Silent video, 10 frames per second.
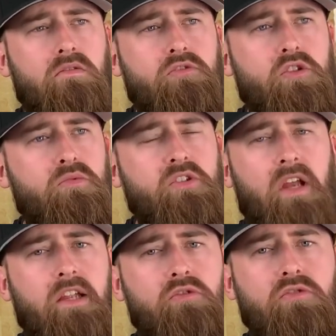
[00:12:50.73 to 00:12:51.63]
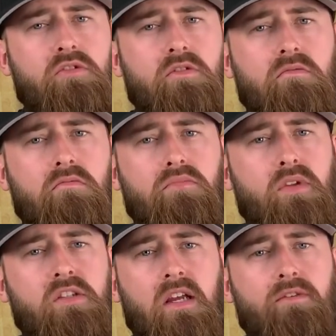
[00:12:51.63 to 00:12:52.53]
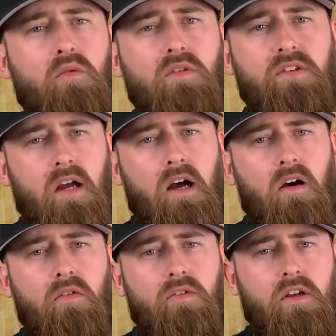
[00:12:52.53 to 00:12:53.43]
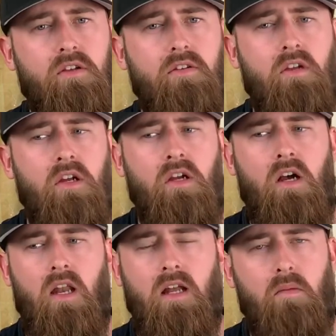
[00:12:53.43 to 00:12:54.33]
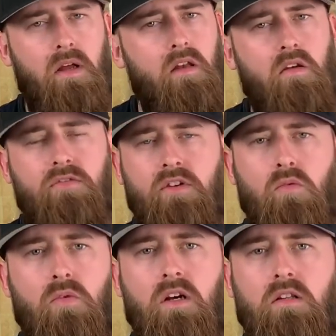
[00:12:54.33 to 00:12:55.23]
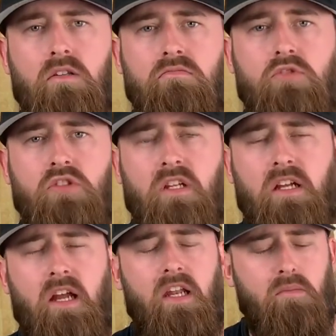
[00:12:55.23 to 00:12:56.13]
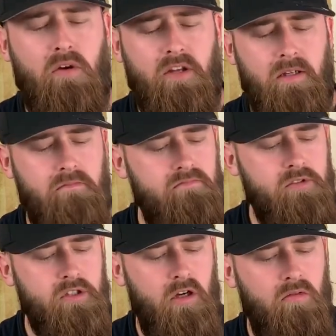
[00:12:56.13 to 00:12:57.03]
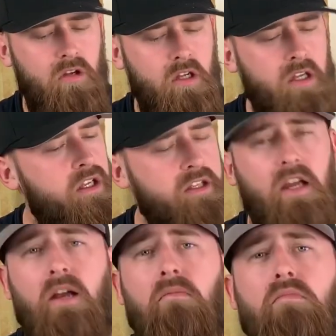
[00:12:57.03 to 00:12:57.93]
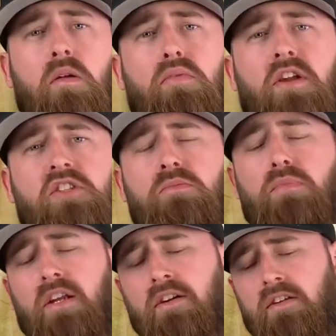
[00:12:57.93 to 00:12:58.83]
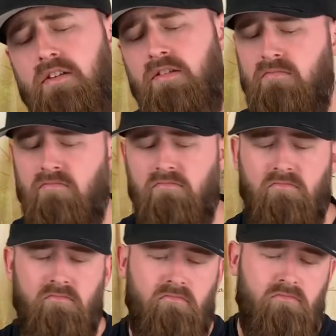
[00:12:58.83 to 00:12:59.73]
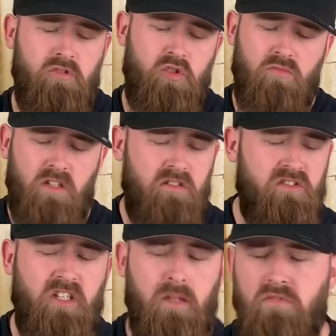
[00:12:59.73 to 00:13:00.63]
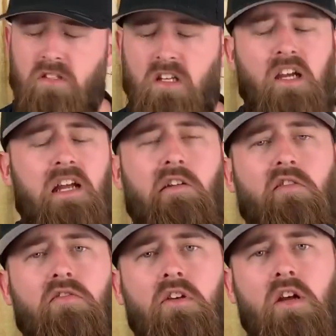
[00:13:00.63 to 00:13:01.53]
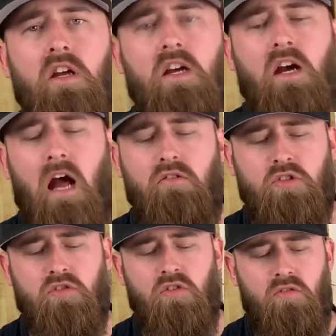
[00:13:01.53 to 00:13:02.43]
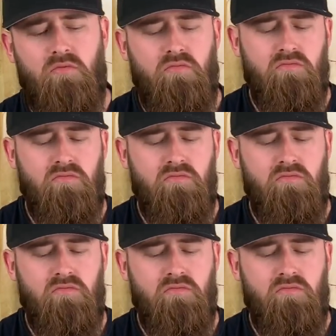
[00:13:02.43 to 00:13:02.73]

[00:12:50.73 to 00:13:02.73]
too much hatred brings everyone down, and a little bit of love in the world doesn't hurt anybody. So yeah, embrace your beard. Some little tips there on how to